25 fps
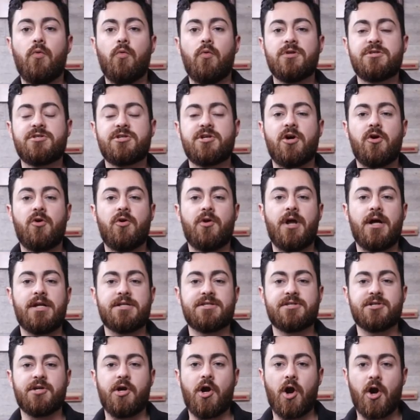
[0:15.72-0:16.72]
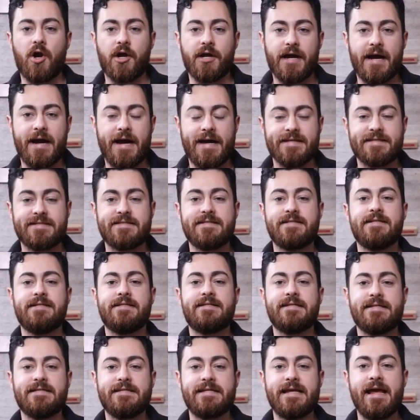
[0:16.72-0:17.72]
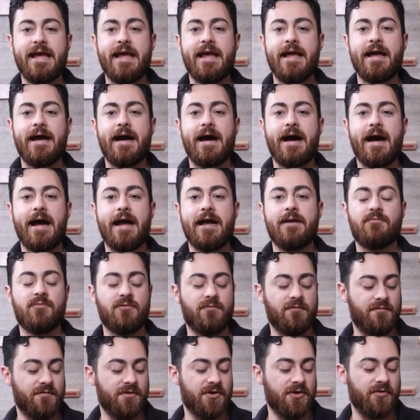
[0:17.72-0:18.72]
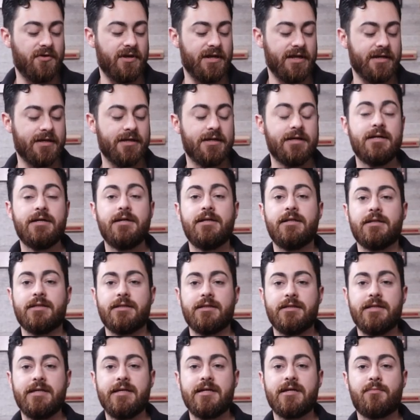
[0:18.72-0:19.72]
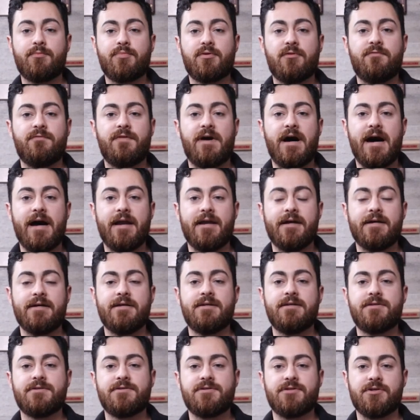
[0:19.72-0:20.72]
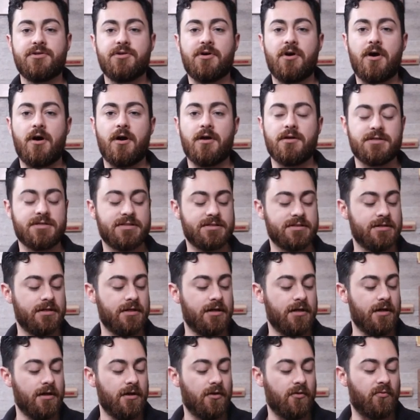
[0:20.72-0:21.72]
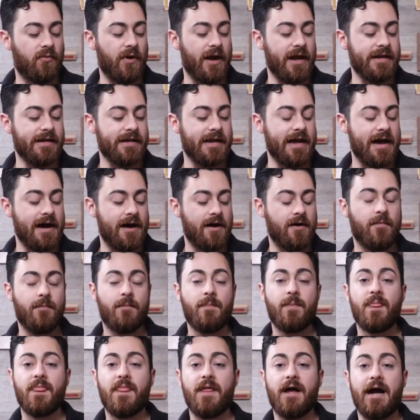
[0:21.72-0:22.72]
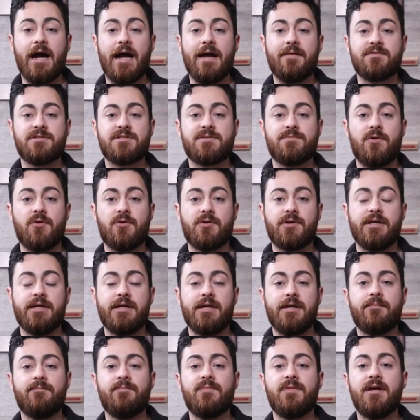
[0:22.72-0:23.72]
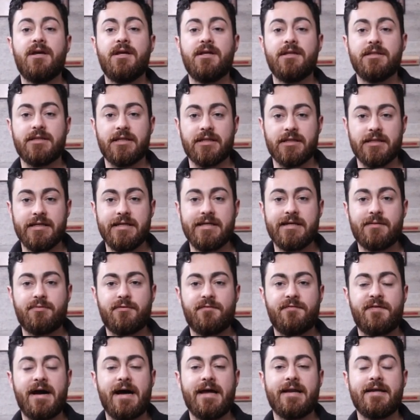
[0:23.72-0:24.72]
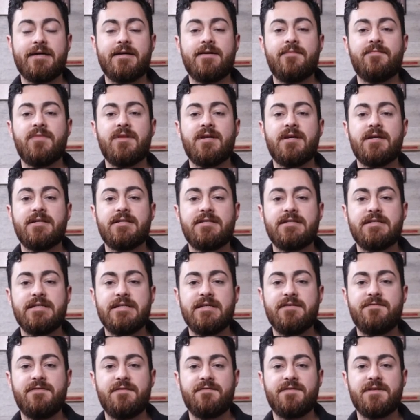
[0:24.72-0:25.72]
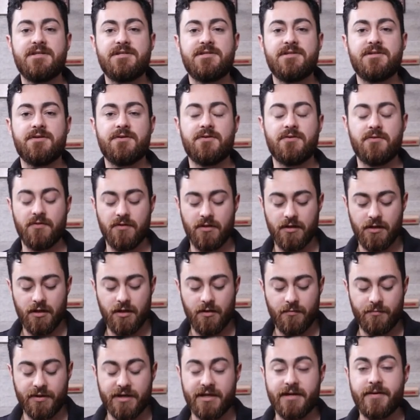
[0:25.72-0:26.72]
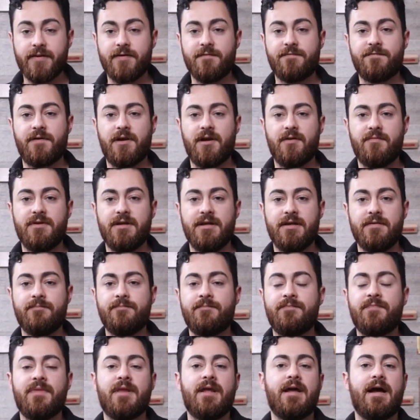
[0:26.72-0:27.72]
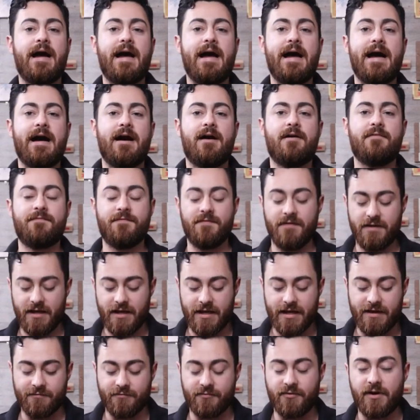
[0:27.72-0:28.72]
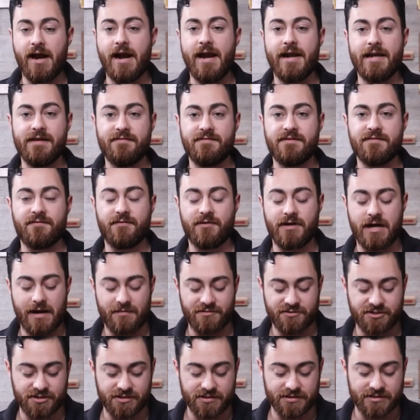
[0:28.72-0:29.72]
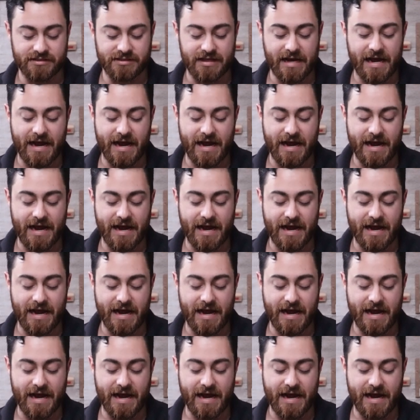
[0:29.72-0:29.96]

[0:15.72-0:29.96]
What's going on, cigar guys? Today I am reviewing Liga Privada cigars. Right now I am smoking the Liga Privada T52, but here in front of me I have a variety of different options.